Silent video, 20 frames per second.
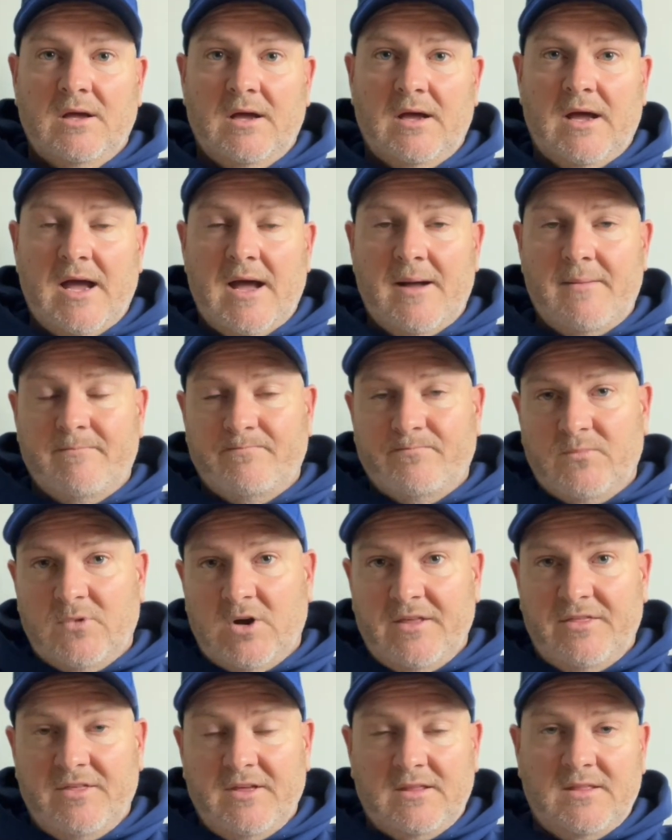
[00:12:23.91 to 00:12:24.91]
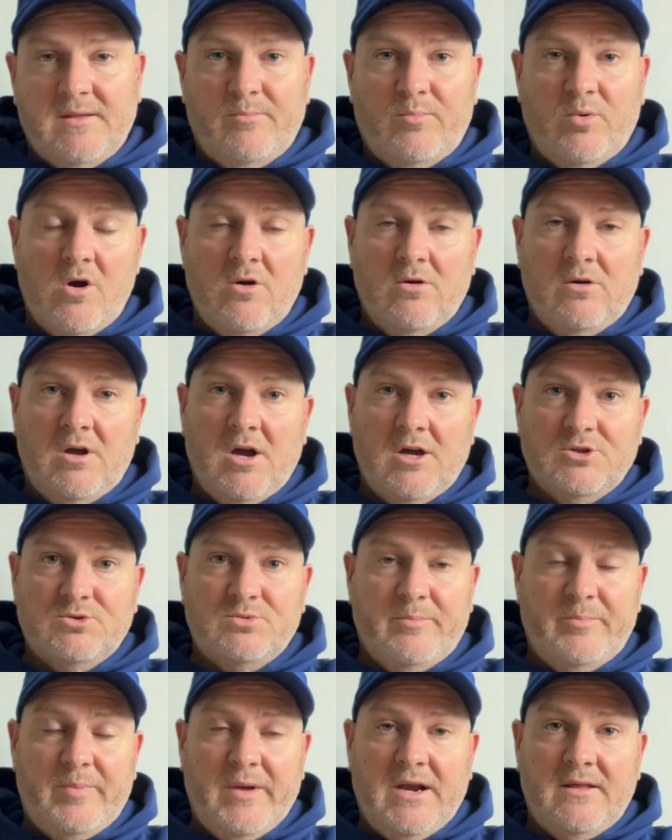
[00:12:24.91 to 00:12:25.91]
I think the Broncos
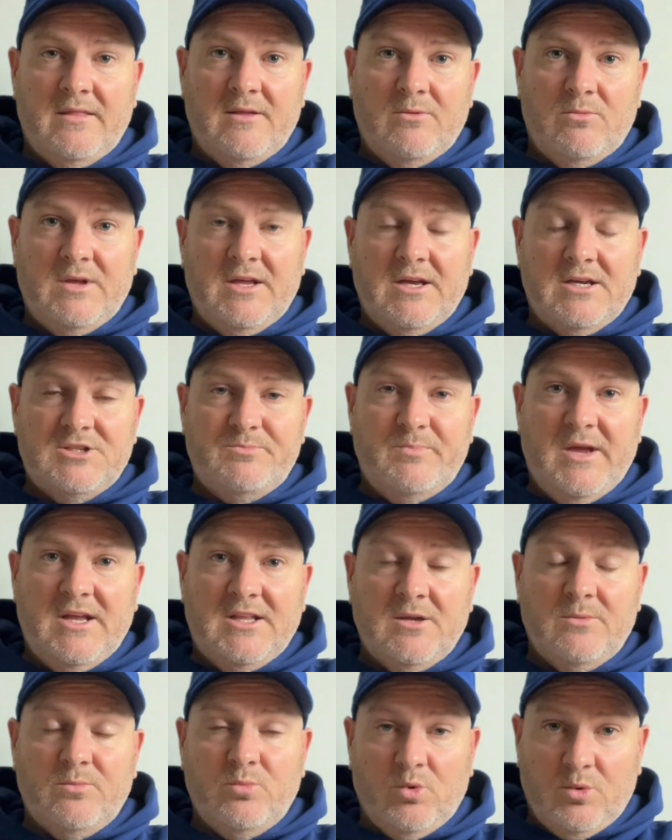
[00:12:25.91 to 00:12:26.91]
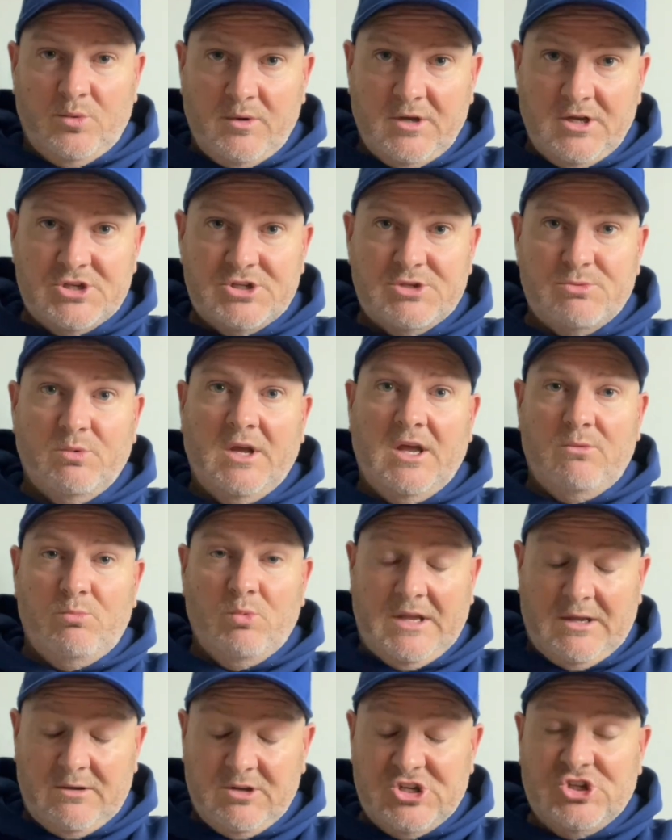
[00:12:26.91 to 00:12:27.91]
were better than we expected, but
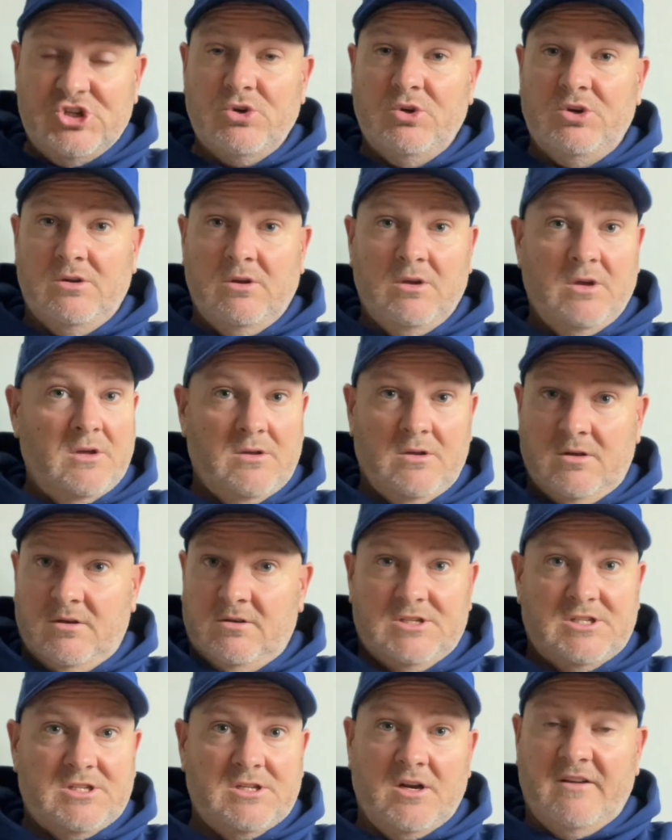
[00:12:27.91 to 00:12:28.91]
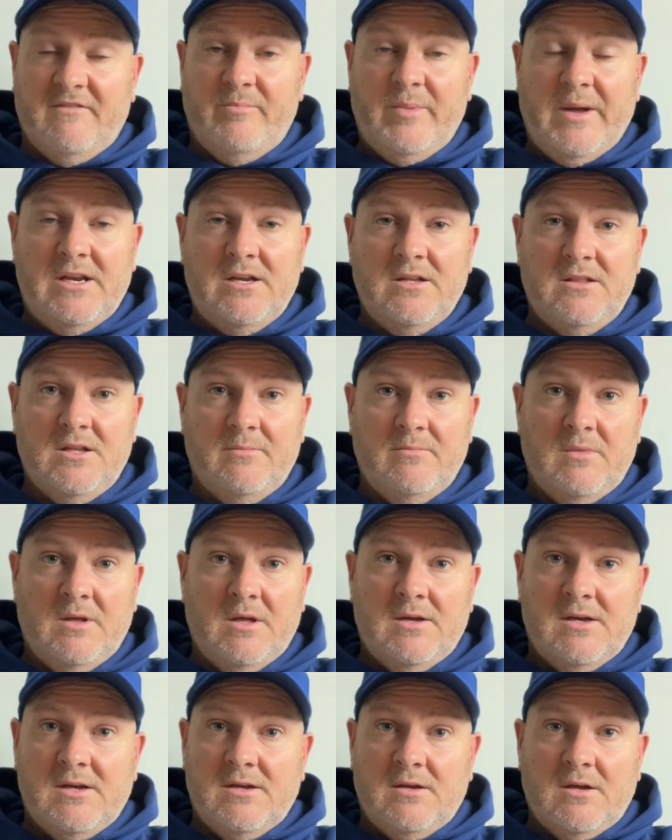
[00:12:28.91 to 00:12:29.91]
we should still have beaten them.
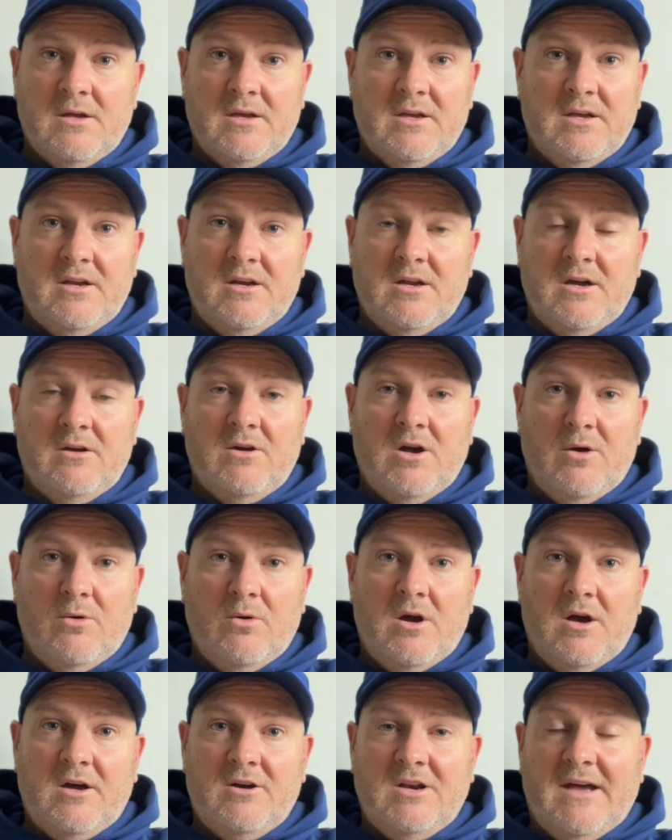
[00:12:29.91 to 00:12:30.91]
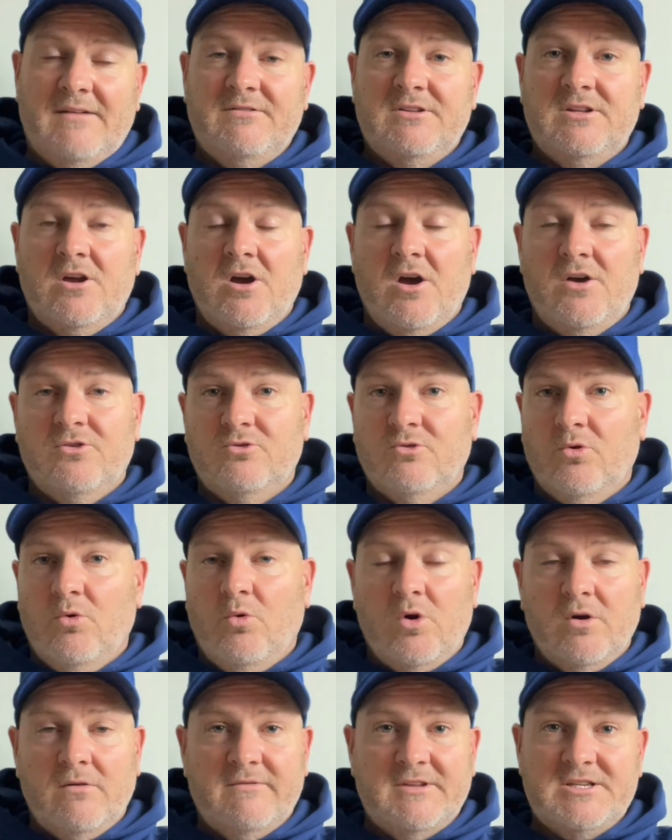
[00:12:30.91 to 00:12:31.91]
You know, I'd love to go through
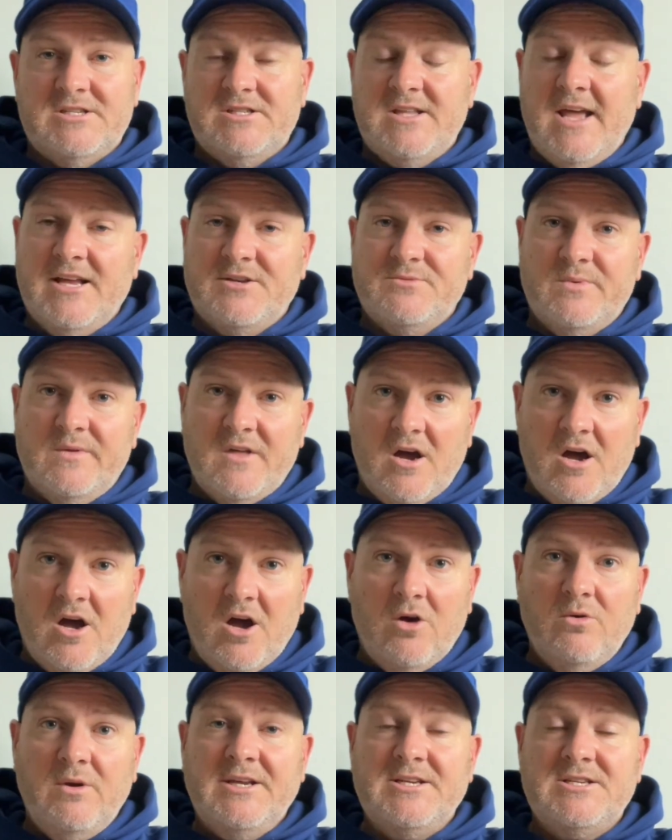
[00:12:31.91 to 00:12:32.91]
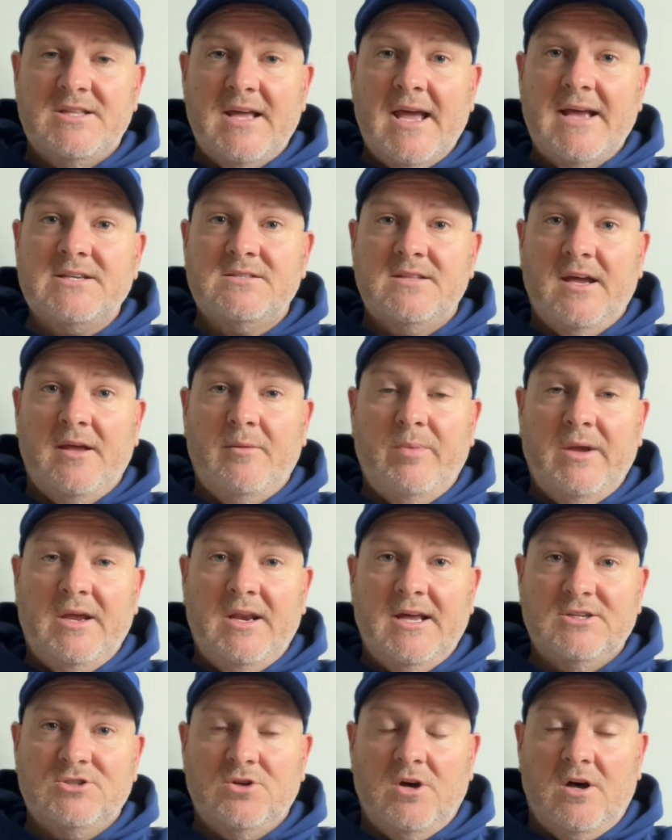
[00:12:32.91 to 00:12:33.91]
all of the stats, but the only stats they beat
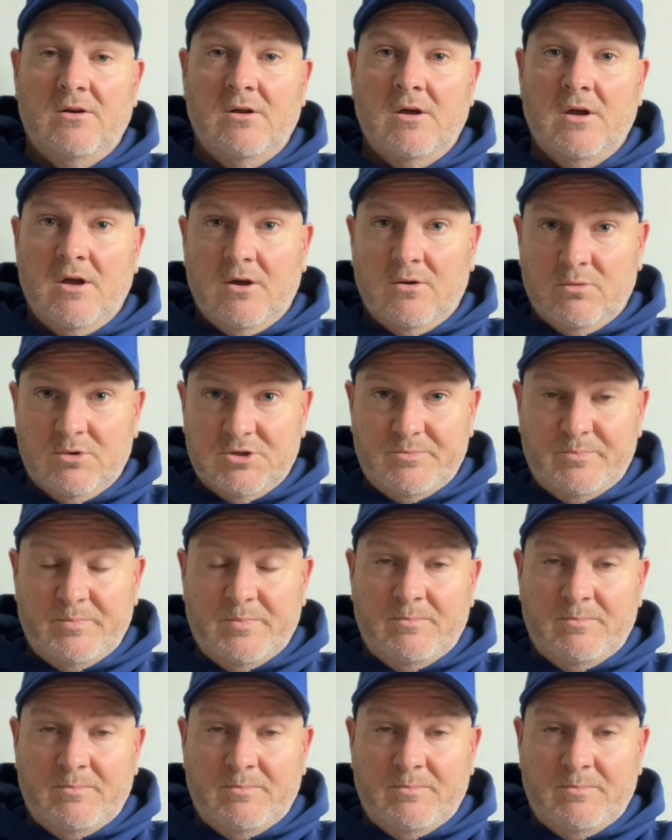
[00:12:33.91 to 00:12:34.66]
us on was